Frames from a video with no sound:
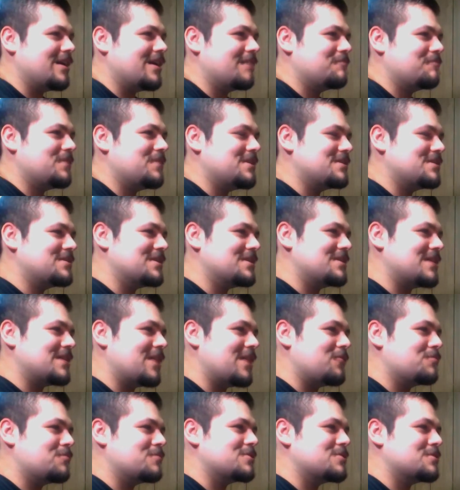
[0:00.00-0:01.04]
he's sitting down
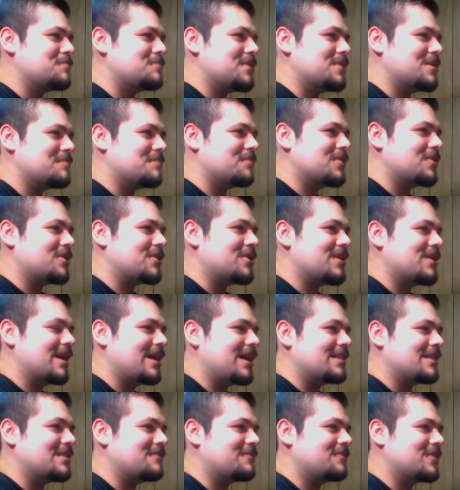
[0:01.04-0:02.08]
with Mr. Peanut Butter
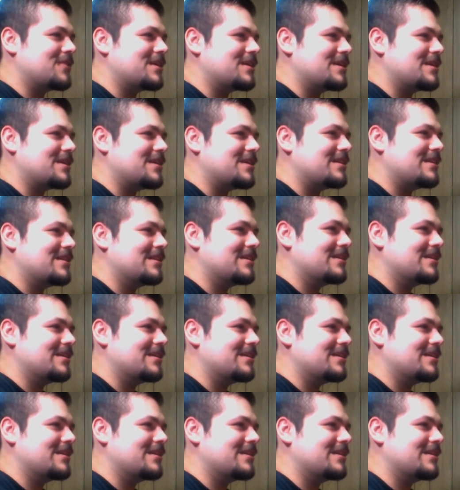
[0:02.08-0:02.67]
at the fucking